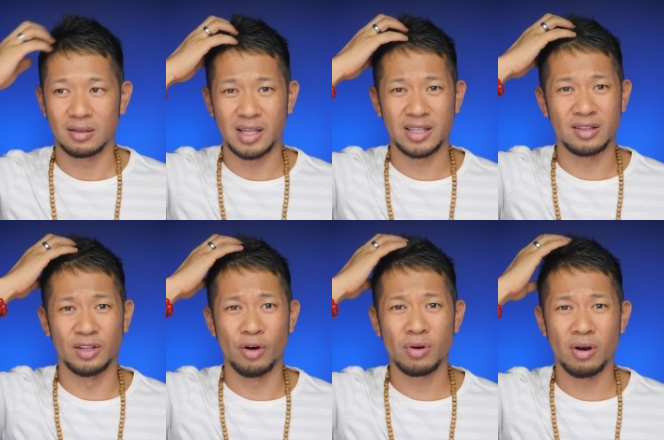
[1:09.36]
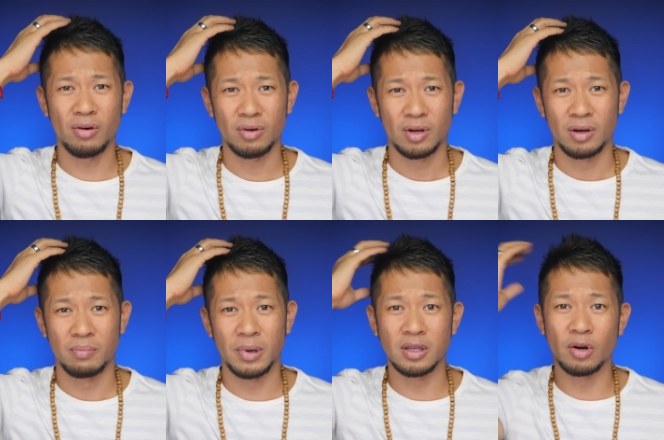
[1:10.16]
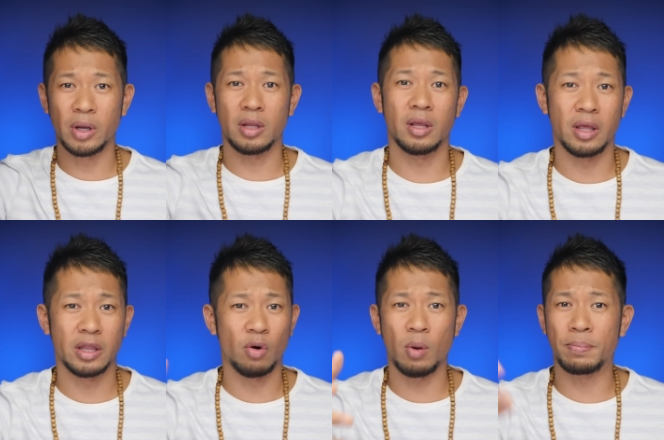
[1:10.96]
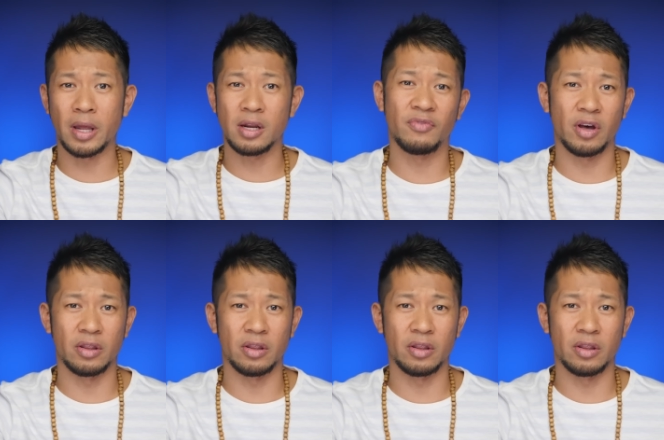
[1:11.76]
Like the logo? But you know what? There were plenty of